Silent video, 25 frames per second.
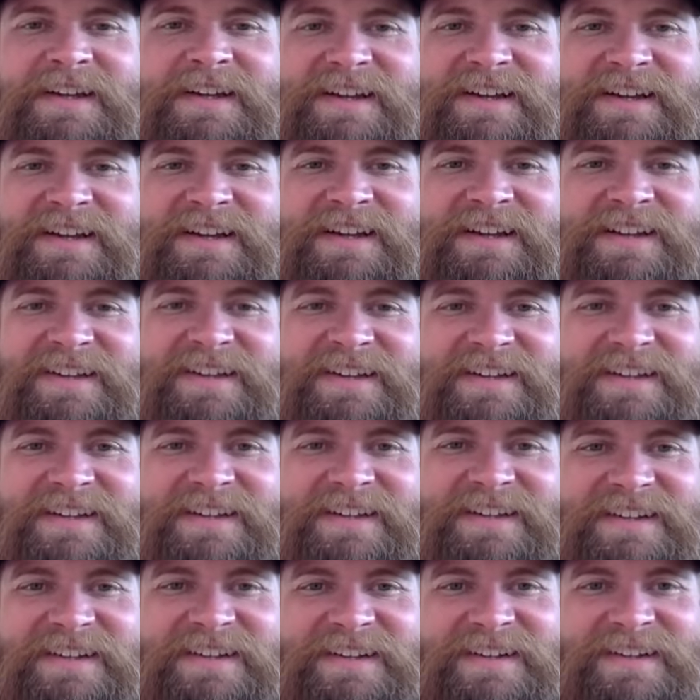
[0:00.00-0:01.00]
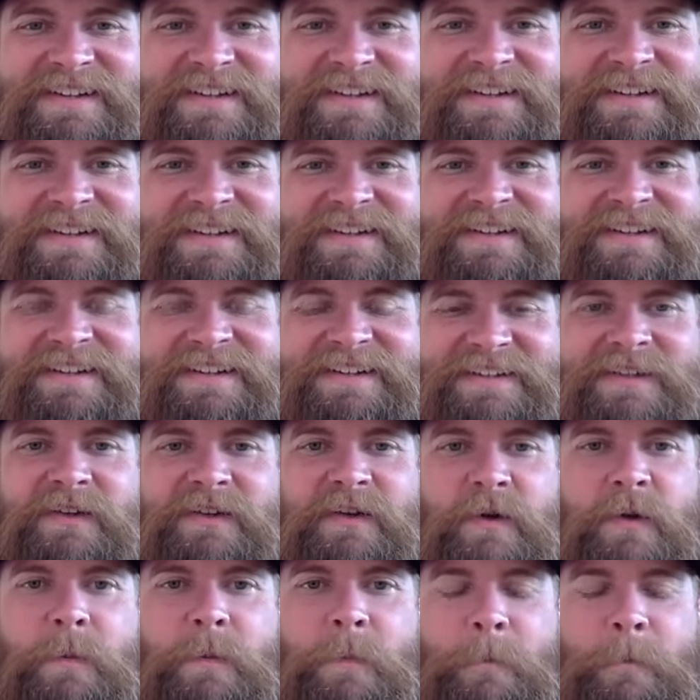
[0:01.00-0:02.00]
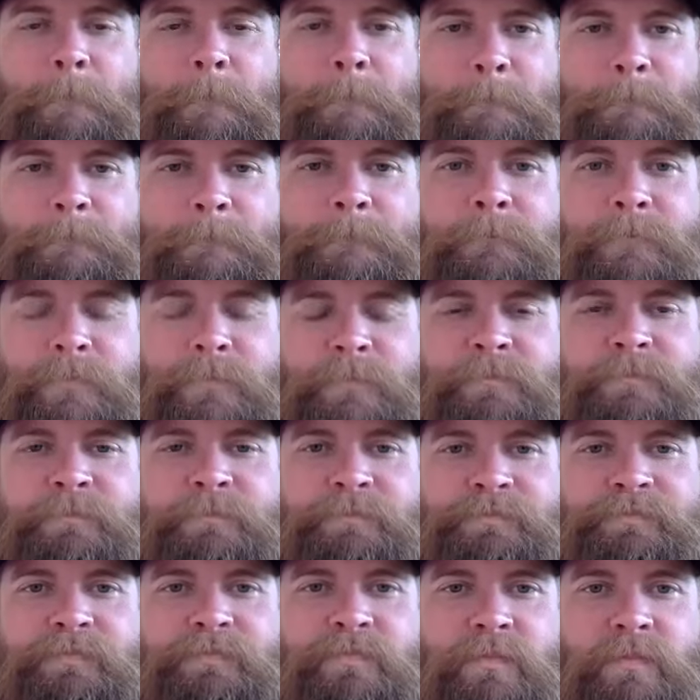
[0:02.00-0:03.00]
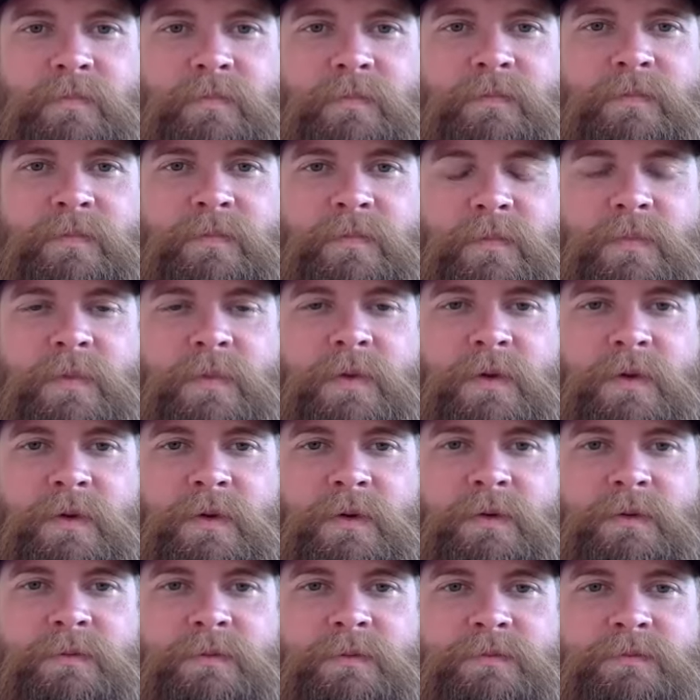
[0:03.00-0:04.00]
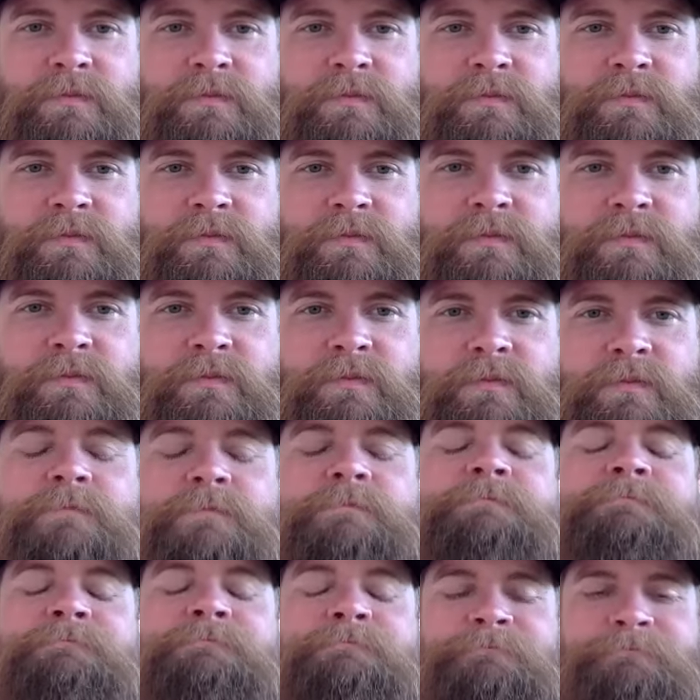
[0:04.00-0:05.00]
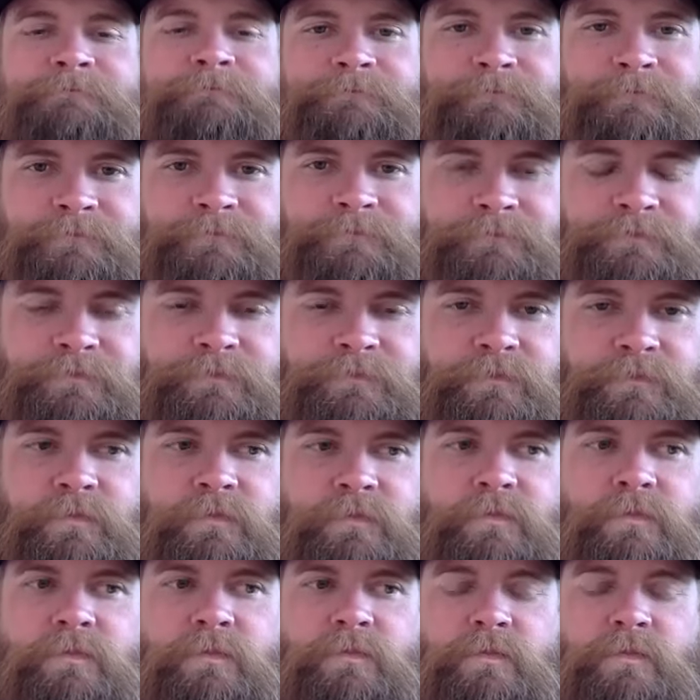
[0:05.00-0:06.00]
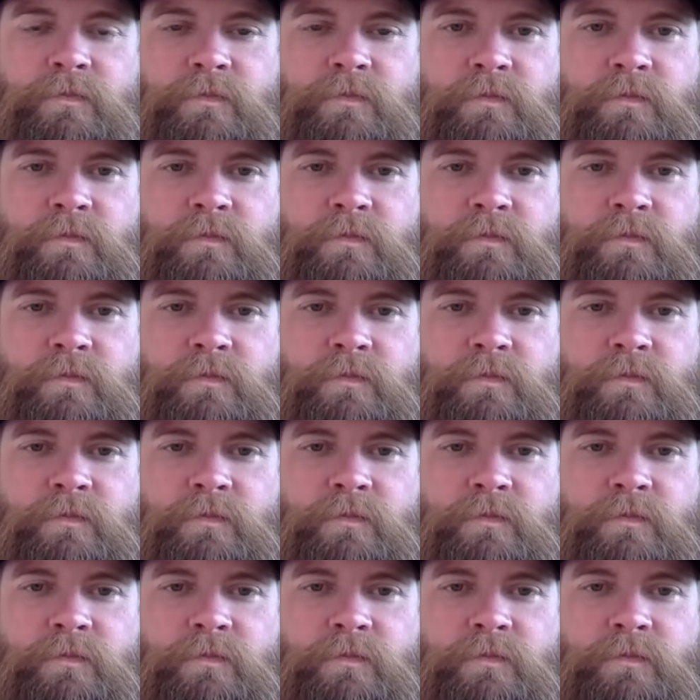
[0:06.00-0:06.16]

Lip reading: (not speaking)